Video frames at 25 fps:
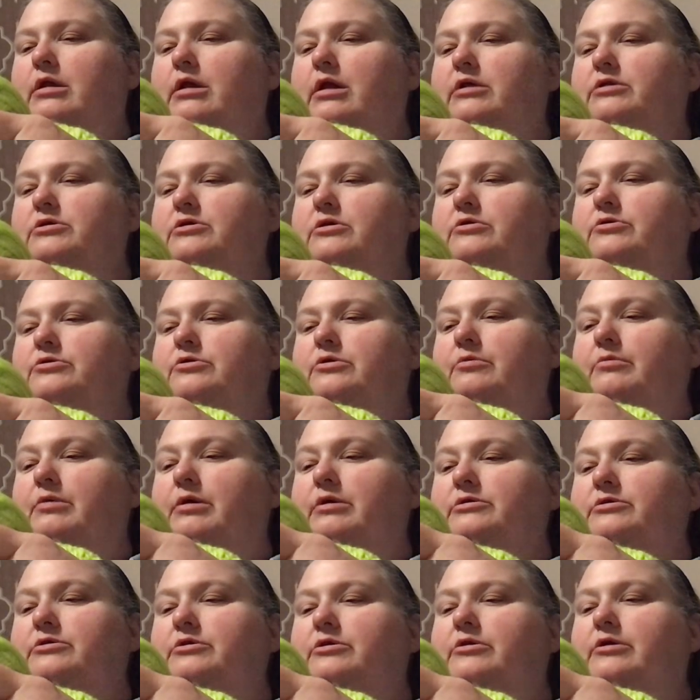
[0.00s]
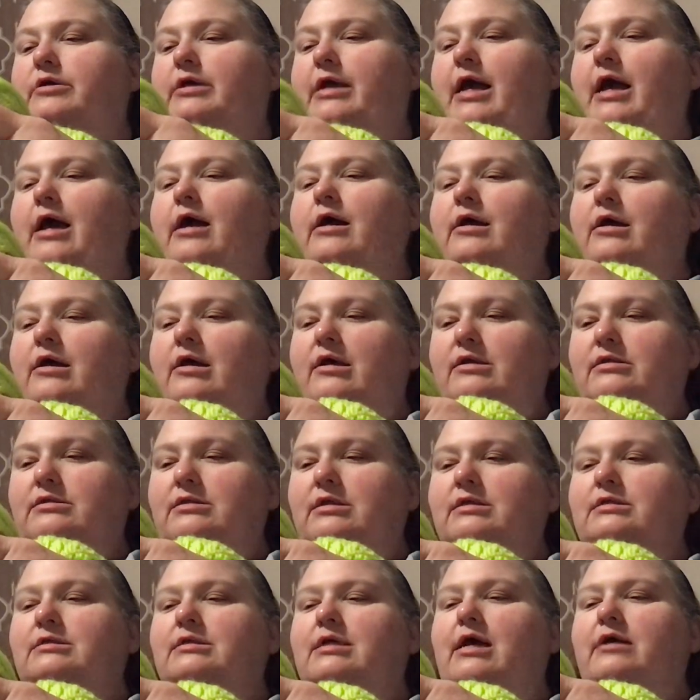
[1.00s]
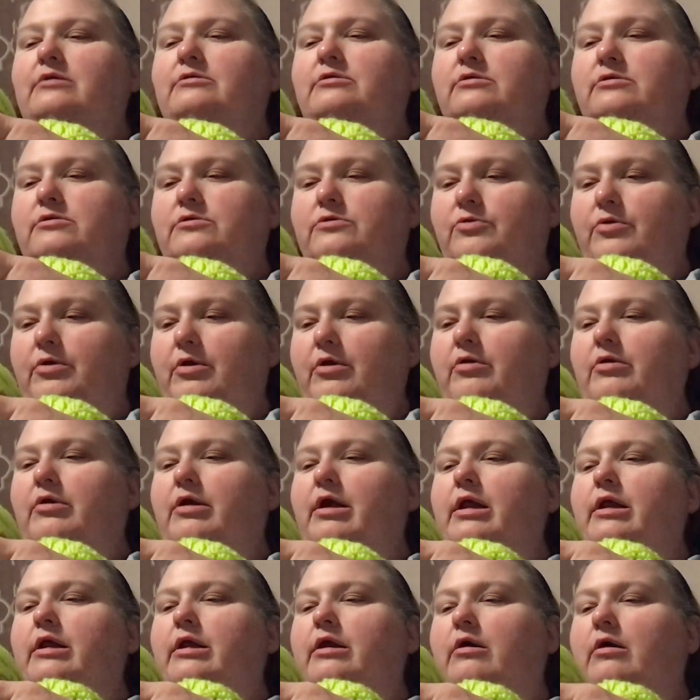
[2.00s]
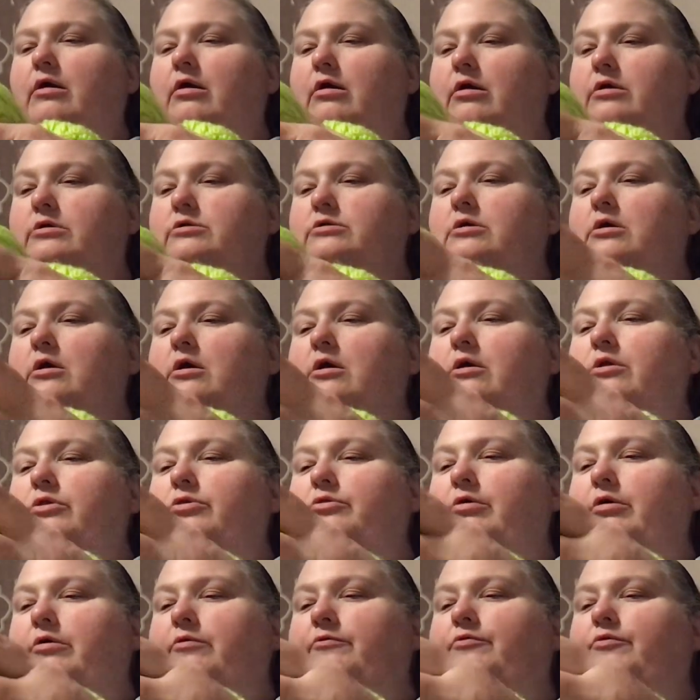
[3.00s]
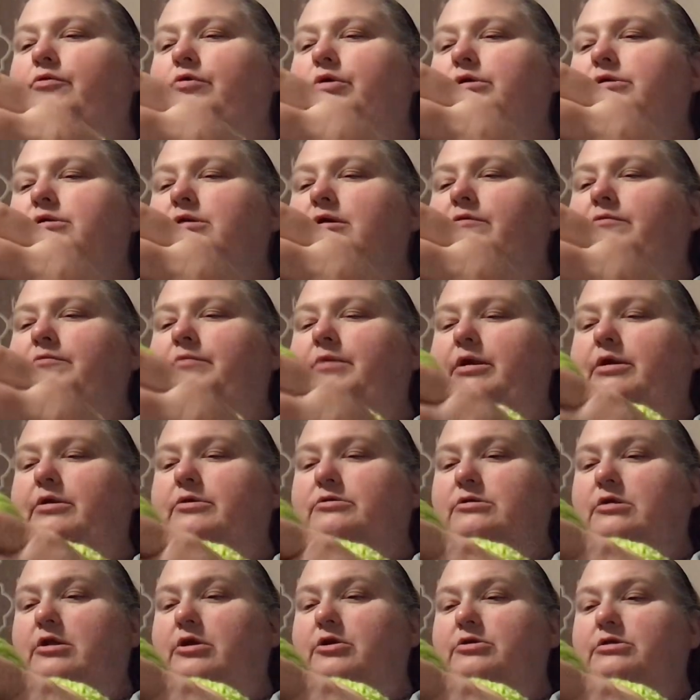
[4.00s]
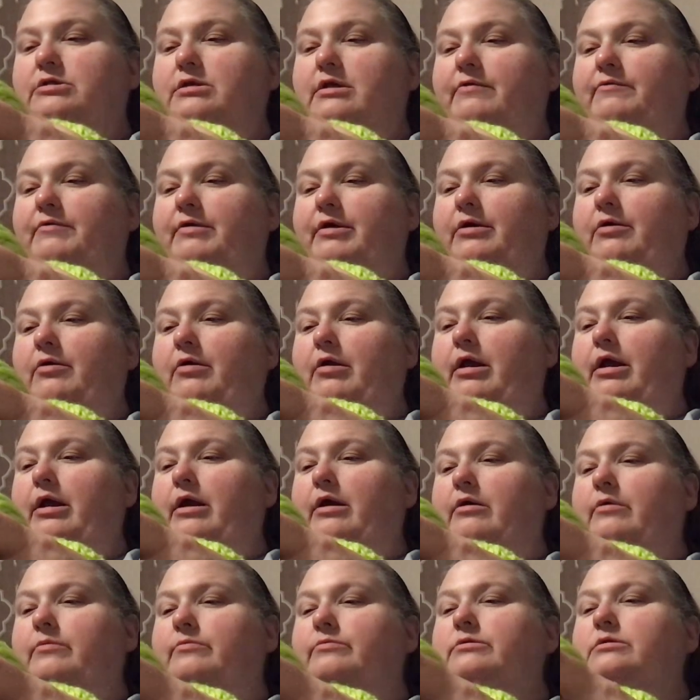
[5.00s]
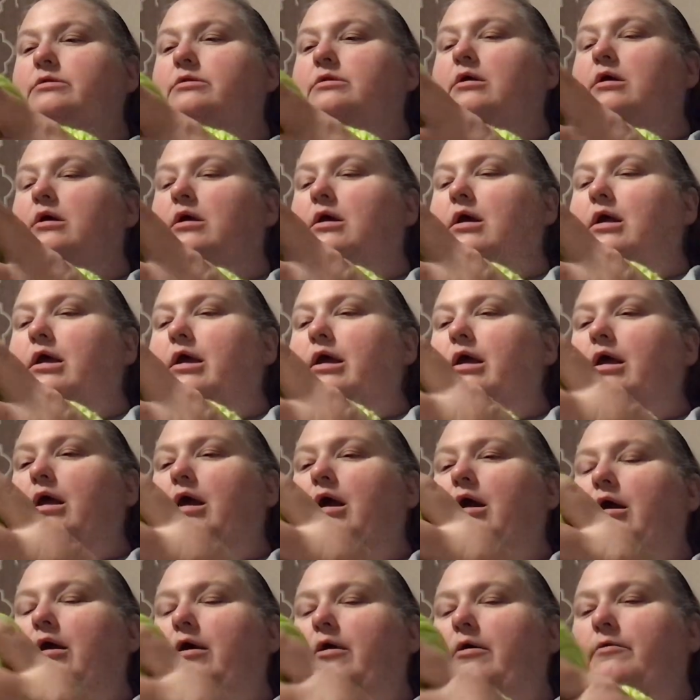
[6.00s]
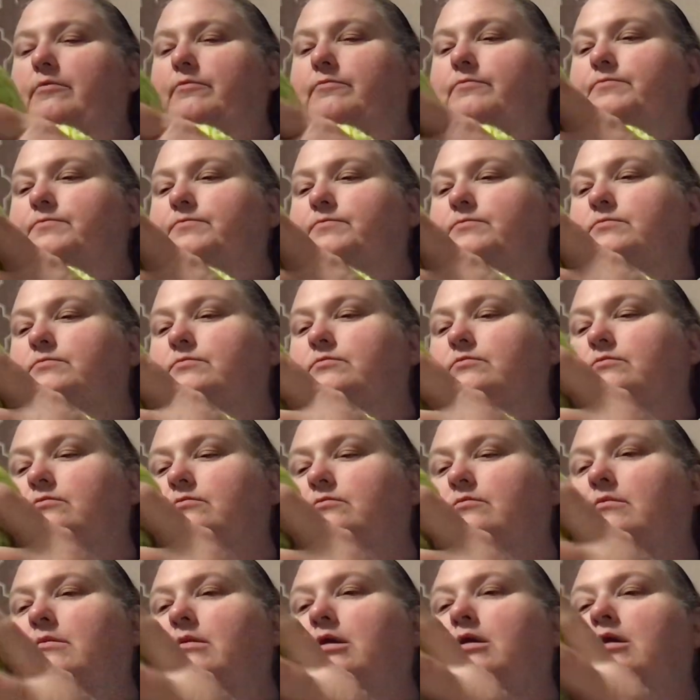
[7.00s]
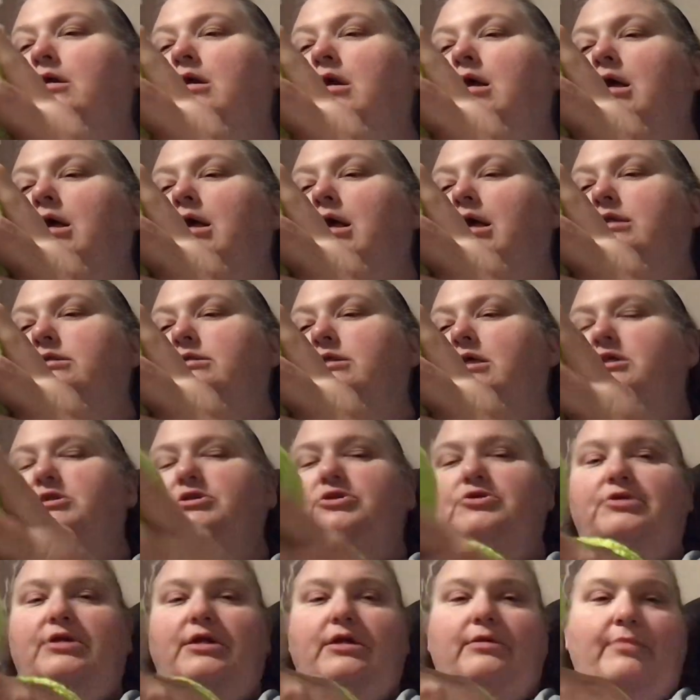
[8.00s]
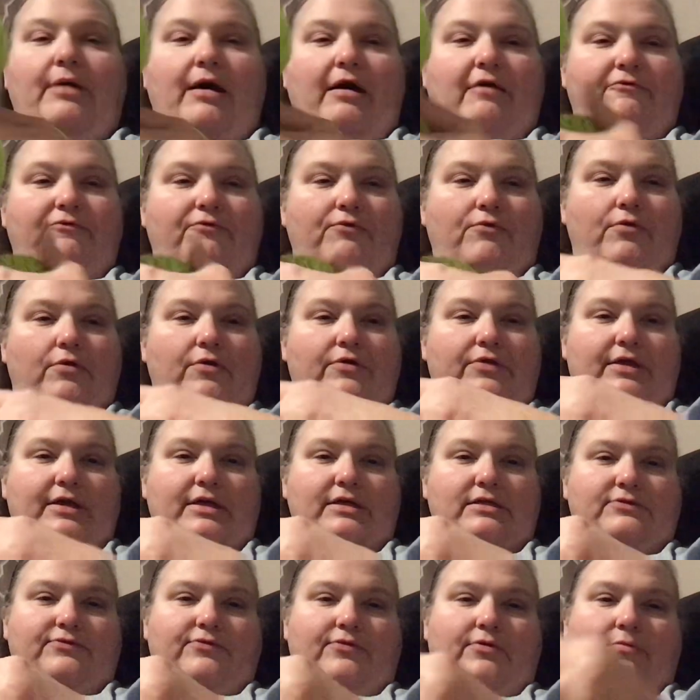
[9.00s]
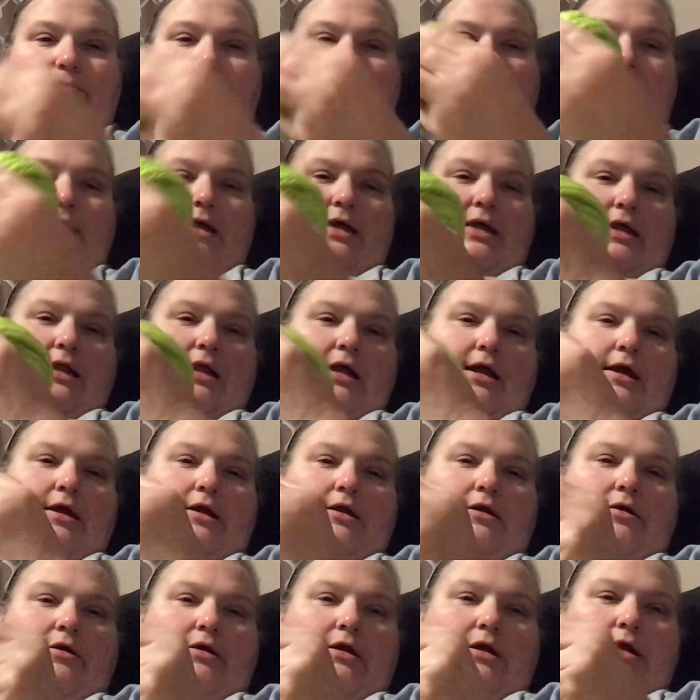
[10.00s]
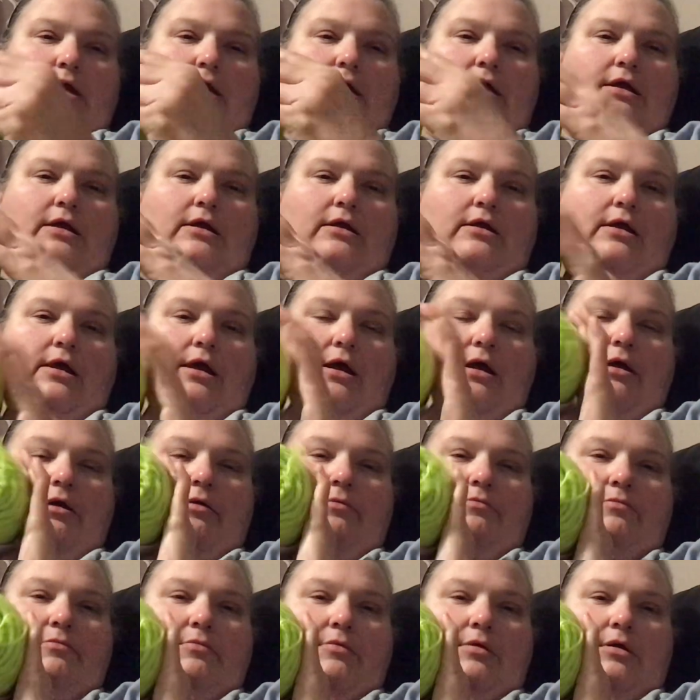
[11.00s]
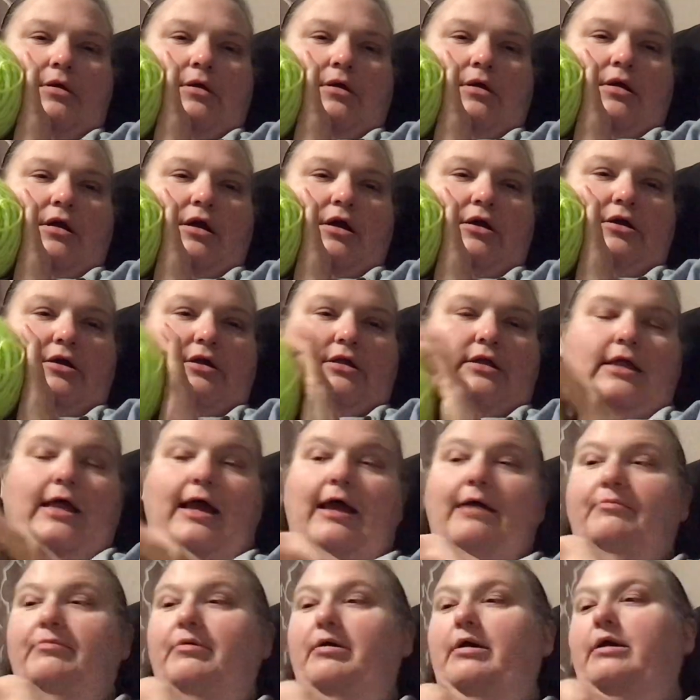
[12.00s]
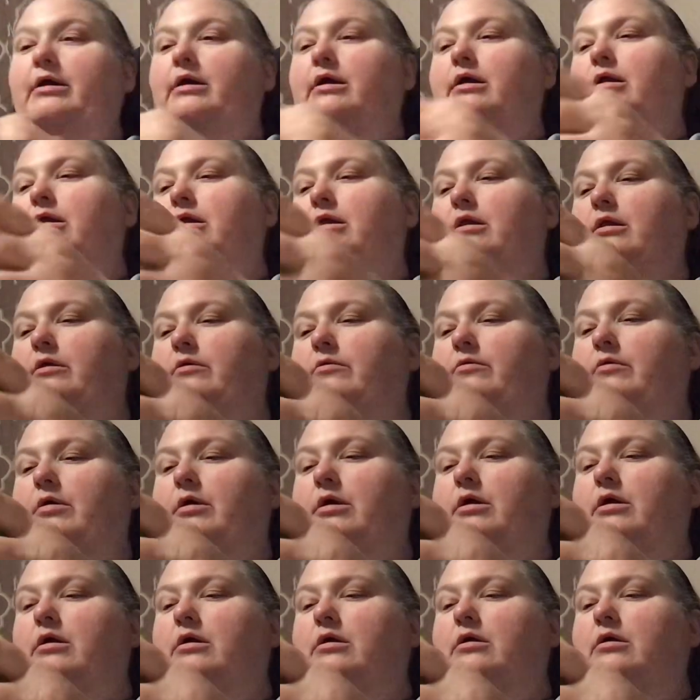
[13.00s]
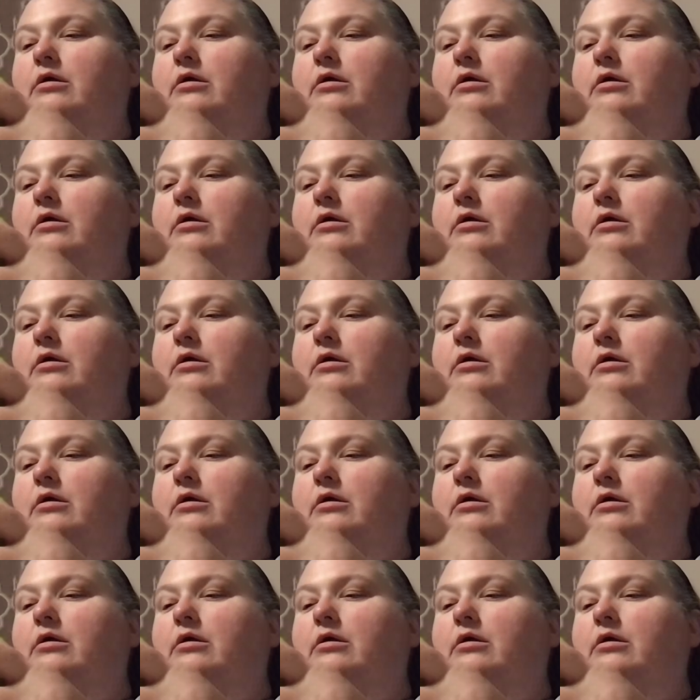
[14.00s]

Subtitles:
I showed you, the mustard. Yeah, 6 ounces, 380 yards, 347 meters, 170 grams. It says you need about 4 of these for a blanket. I agree. A good lap blanket anyway.